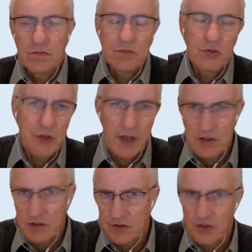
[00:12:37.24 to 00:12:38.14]

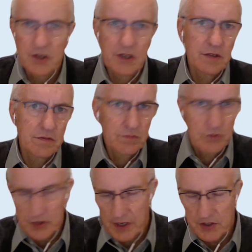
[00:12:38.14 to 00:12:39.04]
2003 and
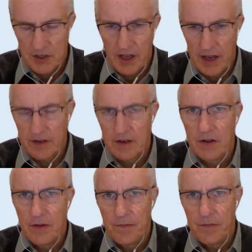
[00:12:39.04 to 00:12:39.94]
2008,
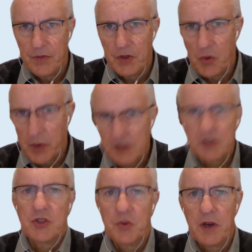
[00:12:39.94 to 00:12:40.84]
the US
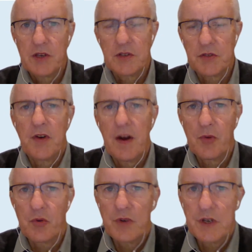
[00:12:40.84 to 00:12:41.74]
situation is far
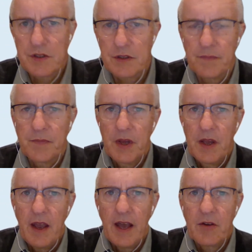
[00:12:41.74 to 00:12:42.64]
more recent,
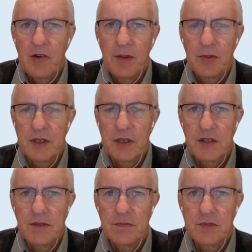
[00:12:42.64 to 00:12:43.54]
and we're able to get
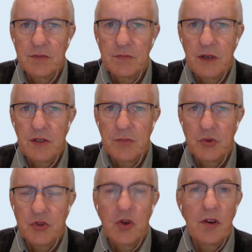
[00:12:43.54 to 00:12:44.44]
some much more
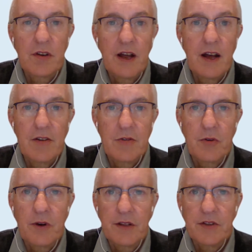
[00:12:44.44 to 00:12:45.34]
solid data
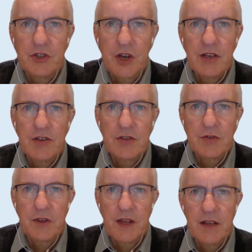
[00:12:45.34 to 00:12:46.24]
around the changes
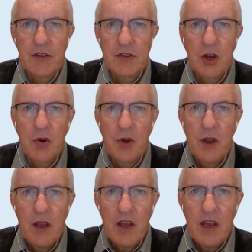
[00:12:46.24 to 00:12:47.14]
for that. So
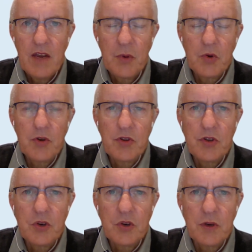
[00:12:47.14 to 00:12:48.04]
if we look at the
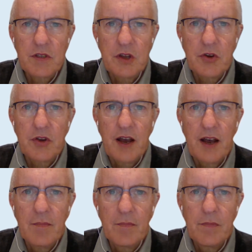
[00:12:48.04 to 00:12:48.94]
US low
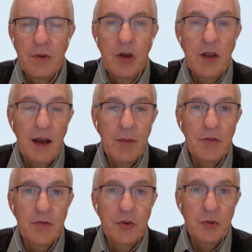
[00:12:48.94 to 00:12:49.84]

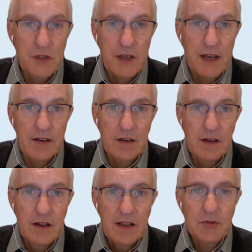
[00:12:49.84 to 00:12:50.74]
carbon fuel standard,
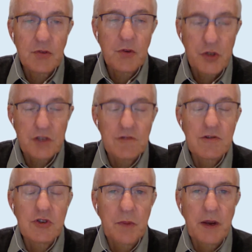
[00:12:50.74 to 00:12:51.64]
that was first
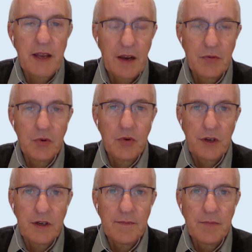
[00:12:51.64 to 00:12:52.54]
introduced by
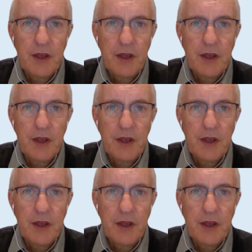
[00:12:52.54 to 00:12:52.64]
California,